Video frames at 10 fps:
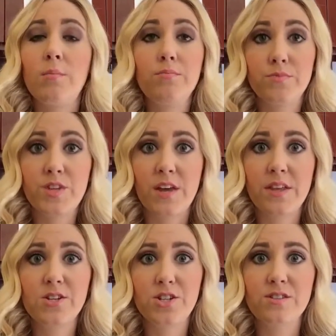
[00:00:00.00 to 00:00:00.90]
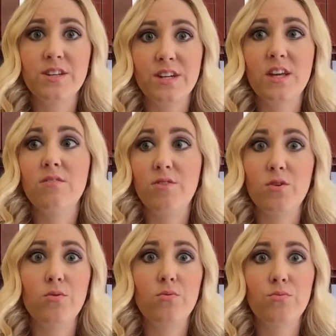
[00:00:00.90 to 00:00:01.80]
saying that she's going to give
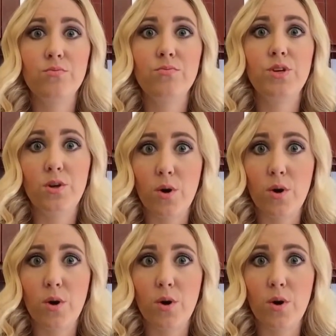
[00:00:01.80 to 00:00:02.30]
you, you know,